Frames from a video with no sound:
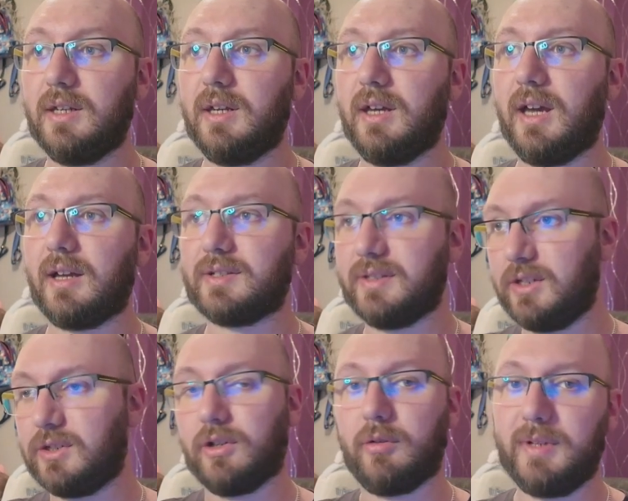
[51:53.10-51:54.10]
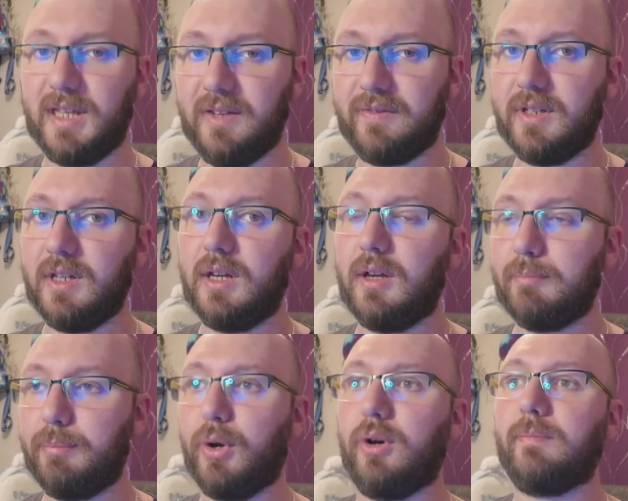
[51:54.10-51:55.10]
because these should all be even,
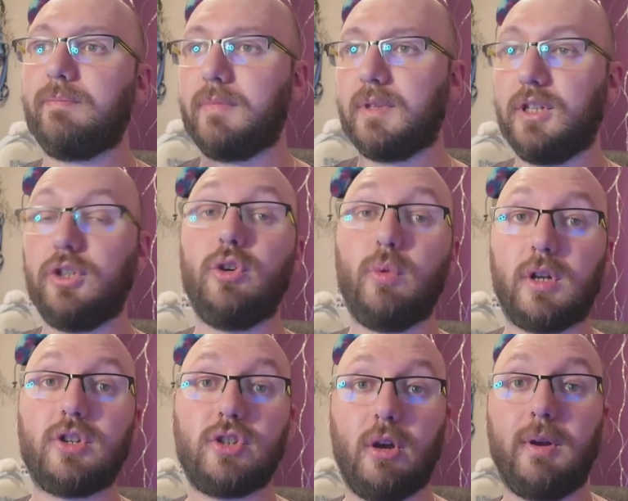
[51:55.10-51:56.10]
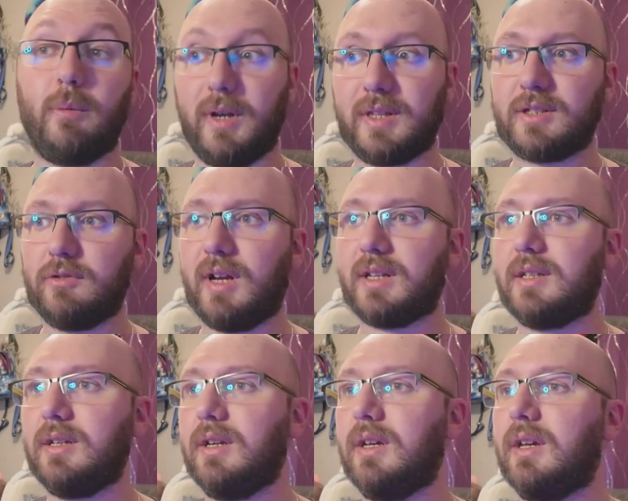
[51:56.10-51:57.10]
but you do want to show it when it's correct.
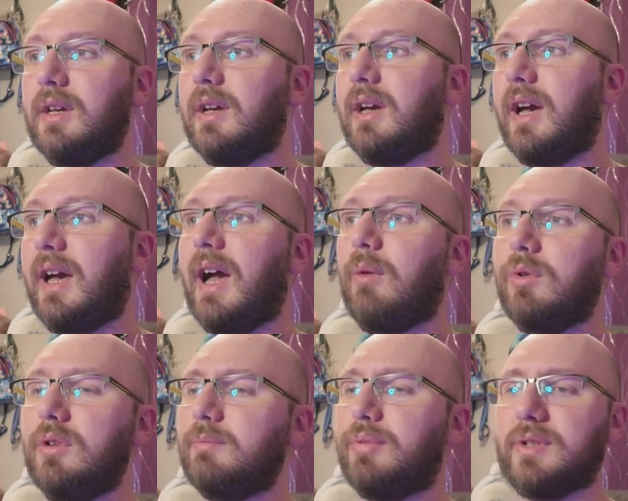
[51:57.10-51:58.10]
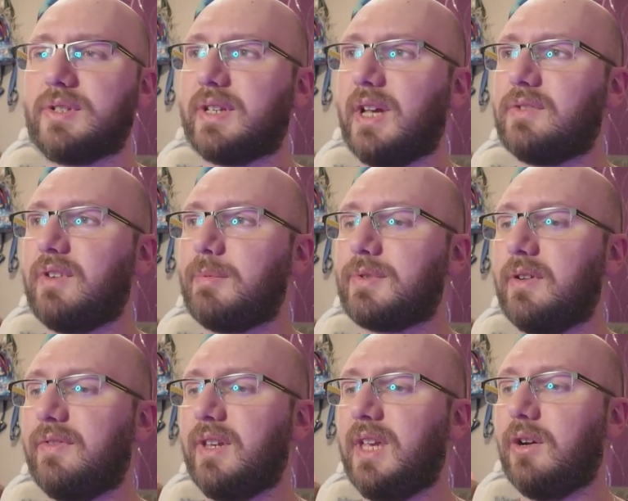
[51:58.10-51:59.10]
I wouldn't put Sketchfab
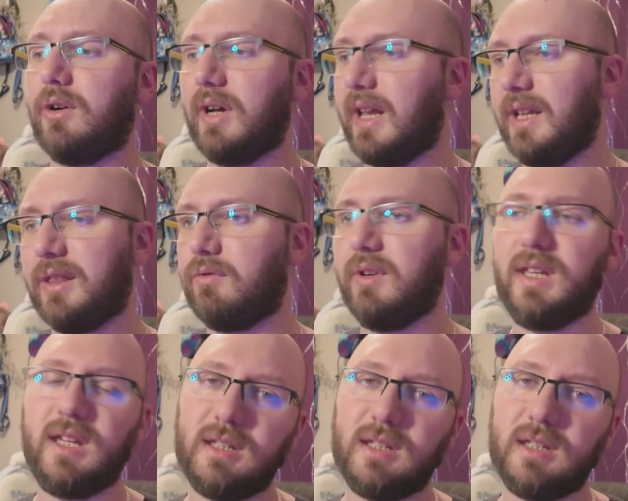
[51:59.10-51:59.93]
stuff in here or any 3D